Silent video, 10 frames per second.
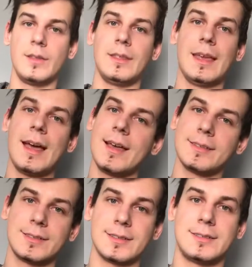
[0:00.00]
The
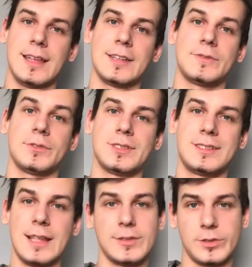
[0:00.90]
S stands for
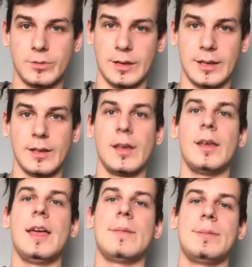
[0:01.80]
sensory,
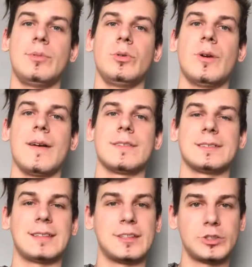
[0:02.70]
and people who have the
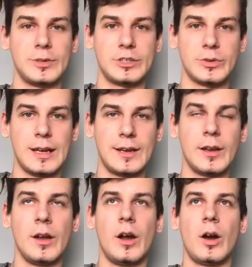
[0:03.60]
sensory
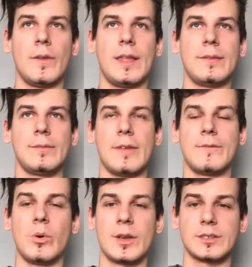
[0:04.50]
trait, they
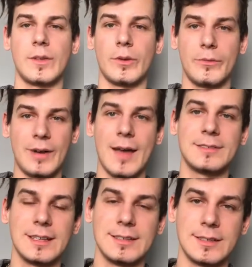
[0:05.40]
focus on their 5
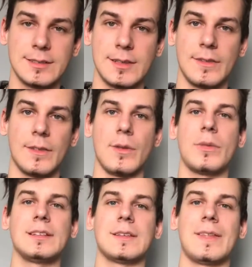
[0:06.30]
senses, the
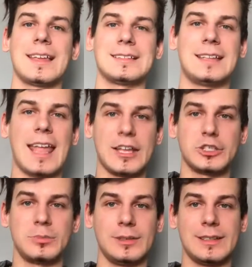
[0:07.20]
things that they can
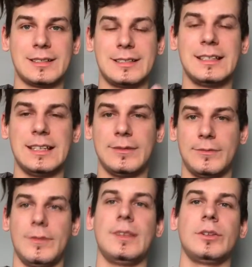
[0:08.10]
tangibly see,
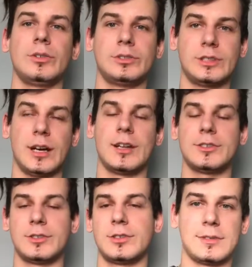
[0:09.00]
feel,
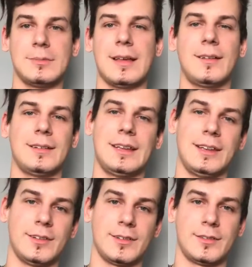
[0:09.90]
touch, smell, and
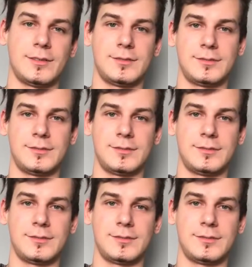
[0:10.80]
hear.